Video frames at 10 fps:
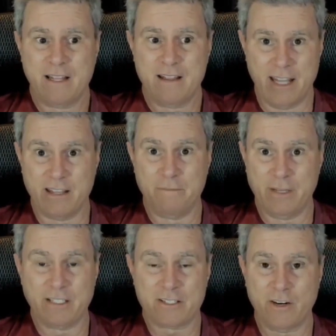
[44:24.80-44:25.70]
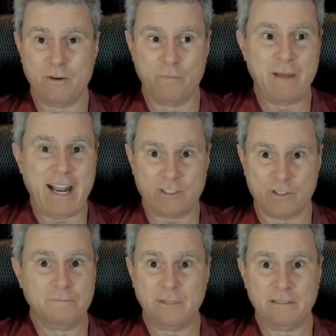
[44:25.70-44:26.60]
military will back
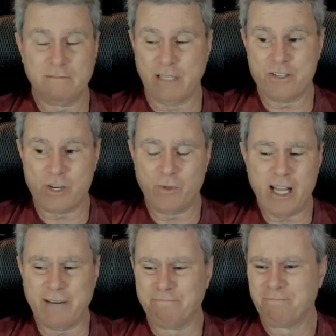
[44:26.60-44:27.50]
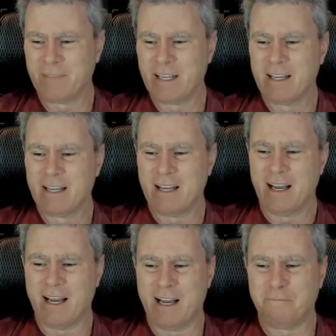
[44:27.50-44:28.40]
Trump, and so will I.
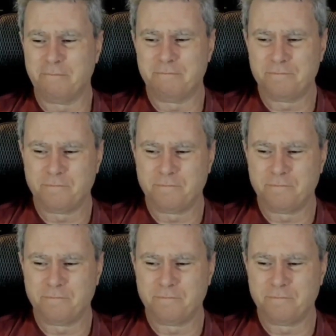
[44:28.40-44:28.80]
And